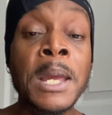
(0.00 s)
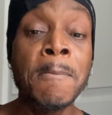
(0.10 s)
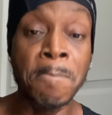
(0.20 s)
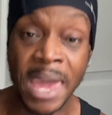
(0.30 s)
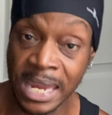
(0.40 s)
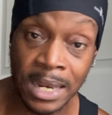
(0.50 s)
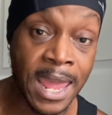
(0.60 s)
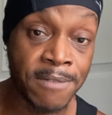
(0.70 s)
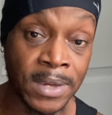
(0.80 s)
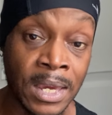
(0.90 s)
make it
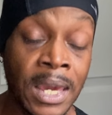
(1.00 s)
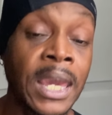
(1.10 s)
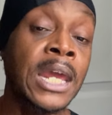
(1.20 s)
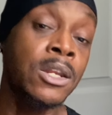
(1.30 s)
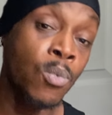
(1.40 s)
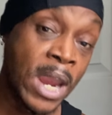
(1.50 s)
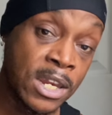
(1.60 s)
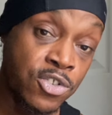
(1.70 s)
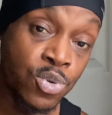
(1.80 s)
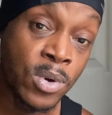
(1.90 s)
heavy. And the way to
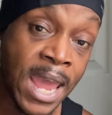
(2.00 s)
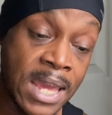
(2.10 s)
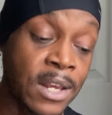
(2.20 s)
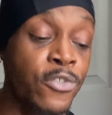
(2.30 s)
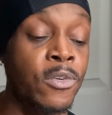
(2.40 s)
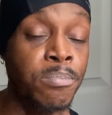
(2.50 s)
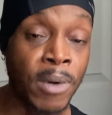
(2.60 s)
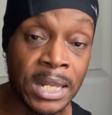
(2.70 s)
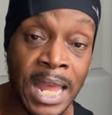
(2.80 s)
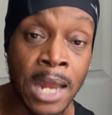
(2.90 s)
do that is to
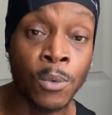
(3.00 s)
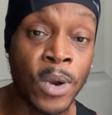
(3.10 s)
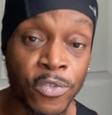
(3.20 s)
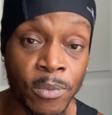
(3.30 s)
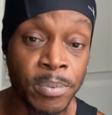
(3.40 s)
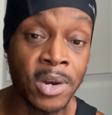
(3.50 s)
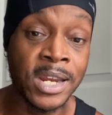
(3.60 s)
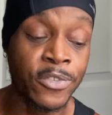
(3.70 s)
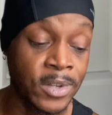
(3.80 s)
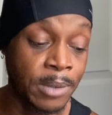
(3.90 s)
break down the resting
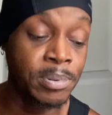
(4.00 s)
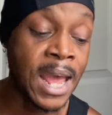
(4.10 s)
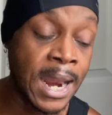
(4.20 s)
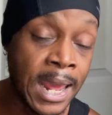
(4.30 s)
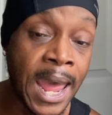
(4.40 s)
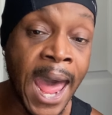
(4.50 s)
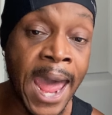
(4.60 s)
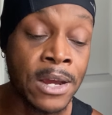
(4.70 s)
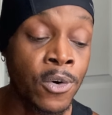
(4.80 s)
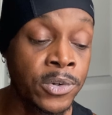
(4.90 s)
periods and apply that
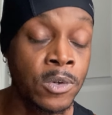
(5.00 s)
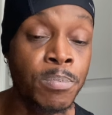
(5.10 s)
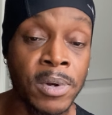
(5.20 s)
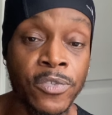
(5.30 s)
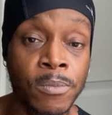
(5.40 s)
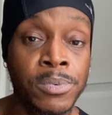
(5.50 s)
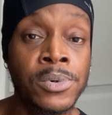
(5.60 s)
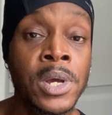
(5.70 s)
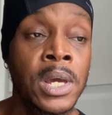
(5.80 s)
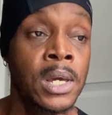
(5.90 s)
IOU principle
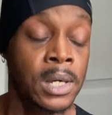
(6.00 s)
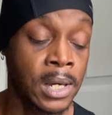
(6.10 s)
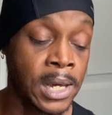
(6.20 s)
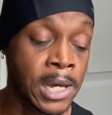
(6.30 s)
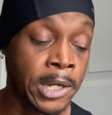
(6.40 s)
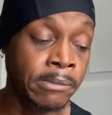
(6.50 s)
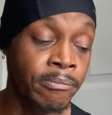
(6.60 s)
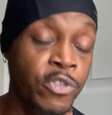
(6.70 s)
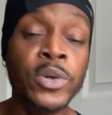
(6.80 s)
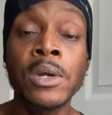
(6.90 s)

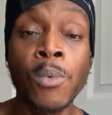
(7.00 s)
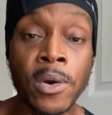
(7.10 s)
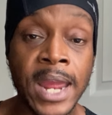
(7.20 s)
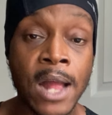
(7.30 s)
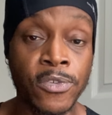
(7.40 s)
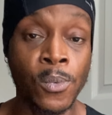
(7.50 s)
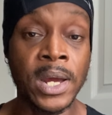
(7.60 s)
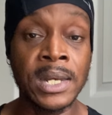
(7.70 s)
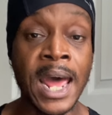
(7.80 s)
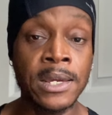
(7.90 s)
to your workouts or
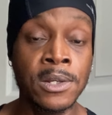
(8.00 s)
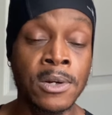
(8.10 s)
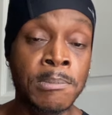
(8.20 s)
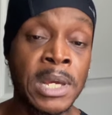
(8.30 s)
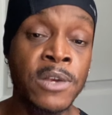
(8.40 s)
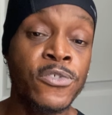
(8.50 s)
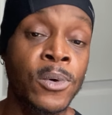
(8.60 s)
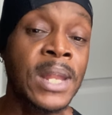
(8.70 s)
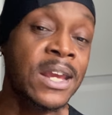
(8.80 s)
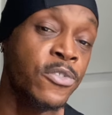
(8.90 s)
whatnot, you know what I mean? So
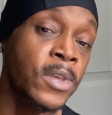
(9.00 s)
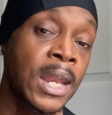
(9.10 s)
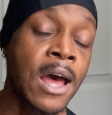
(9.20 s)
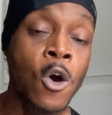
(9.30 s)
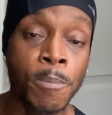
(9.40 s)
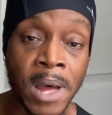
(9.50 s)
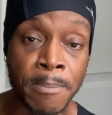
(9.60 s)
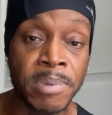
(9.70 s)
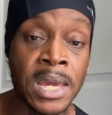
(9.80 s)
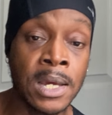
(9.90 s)
like I said, I hope I'm
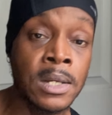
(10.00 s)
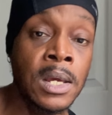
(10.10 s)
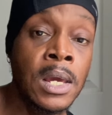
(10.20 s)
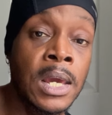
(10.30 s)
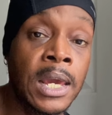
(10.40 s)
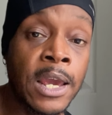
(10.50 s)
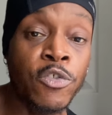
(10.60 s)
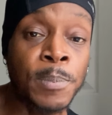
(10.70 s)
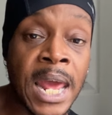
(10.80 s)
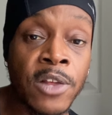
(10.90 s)
being
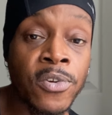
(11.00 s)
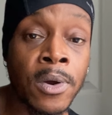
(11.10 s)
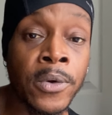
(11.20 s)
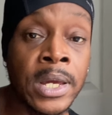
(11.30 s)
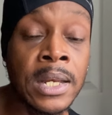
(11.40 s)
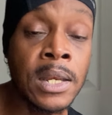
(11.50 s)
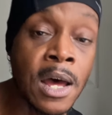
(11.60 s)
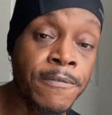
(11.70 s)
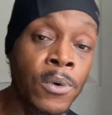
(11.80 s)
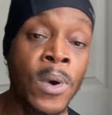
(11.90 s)
explanatory
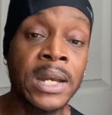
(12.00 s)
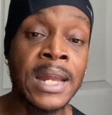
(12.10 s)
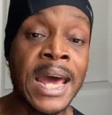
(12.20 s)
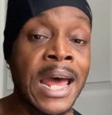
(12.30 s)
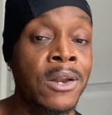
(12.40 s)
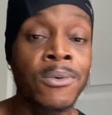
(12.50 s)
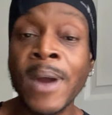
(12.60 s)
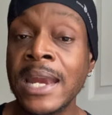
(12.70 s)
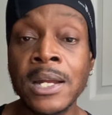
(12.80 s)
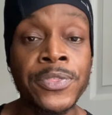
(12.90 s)
enough or whatnot. I don't
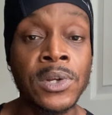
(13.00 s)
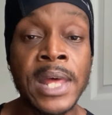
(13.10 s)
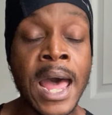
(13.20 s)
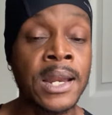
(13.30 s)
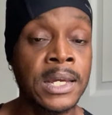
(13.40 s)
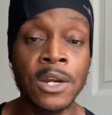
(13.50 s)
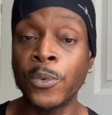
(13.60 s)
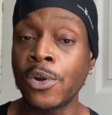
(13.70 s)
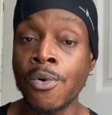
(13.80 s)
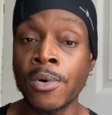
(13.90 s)
write nothing down. I hit
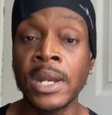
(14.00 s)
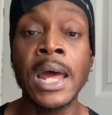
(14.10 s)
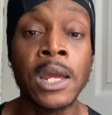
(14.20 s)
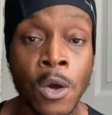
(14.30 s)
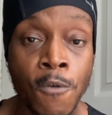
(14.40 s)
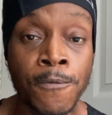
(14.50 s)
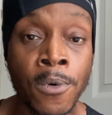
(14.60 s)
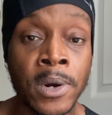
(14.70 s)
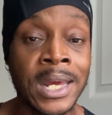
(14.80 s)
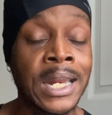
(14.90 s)
record and I go
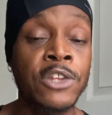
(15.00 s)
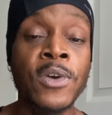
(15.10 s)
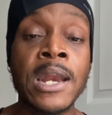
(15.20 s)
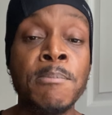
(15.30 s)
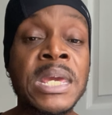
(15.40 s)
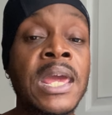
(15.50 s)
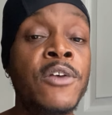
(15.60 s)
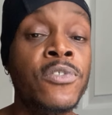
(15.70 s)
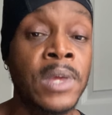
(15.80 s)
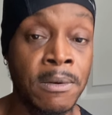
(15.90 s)
for it, and I try to be
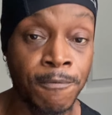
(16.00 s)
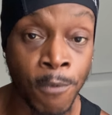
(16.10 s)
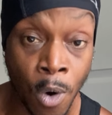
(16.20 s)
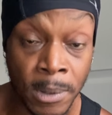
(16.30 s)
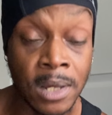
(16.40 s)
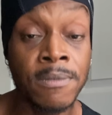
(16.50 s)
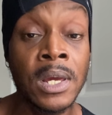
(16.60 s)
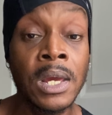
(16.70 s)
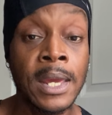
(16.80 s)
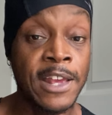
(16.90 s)
as informative
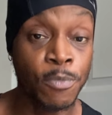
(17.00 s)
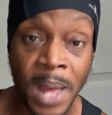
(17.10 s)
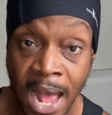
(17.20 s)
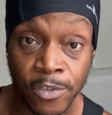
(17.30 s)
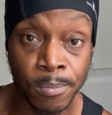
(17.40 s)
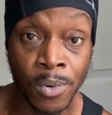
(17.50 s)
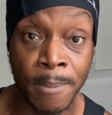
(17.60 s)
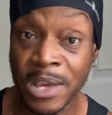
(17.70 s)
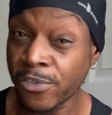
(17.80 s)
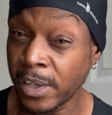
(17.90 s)
as possible. I'm
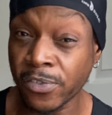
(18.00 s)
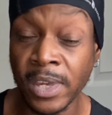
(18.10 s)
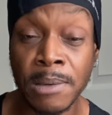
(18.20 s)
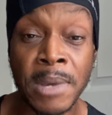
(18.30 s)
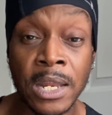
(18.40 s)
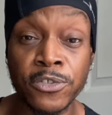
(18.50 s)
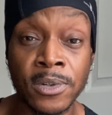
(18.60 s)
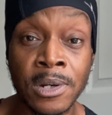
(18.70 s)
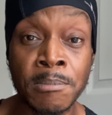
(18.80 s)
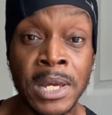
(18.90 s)
at 16 minutes, you know
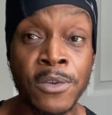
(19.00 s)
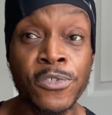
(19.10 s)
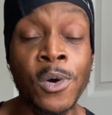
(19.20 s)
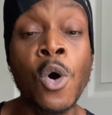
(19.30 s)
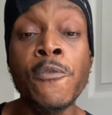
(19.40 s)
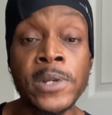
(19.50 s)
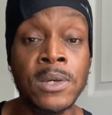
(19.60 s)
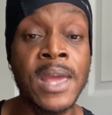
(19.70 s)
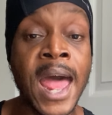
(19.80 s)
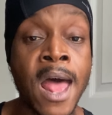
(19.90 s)
what I mean? So hopefully you
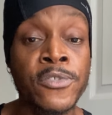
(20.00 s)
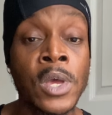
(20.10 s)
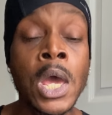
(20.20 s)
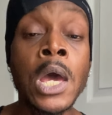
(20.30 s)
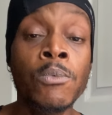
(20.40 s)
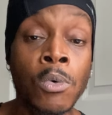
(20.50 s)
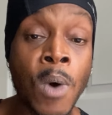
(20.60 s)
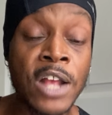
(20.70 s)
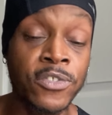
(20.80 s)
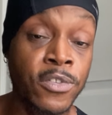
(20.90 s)
guys will
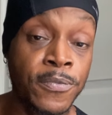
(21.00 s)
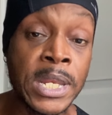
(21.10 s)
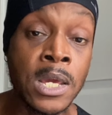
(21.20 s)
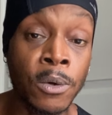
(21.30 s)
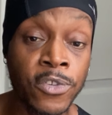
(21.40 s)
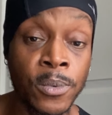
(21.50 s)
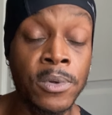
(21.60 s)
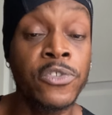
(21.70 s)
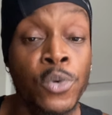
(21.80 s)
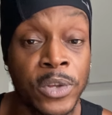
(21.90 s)
watch this video to
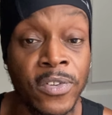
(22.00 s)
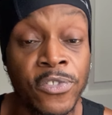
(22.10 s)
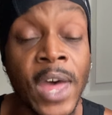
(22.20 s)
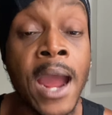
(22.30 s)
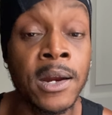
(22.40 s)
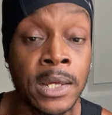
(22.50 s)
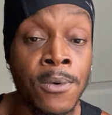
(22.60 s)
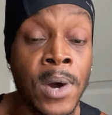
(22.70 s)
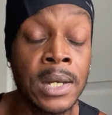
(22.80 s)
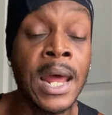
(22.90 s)
its entirety or
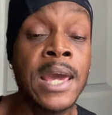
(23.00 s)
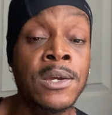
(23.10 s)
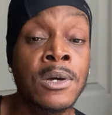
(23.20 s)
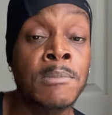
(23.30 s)
whatnot, you know what I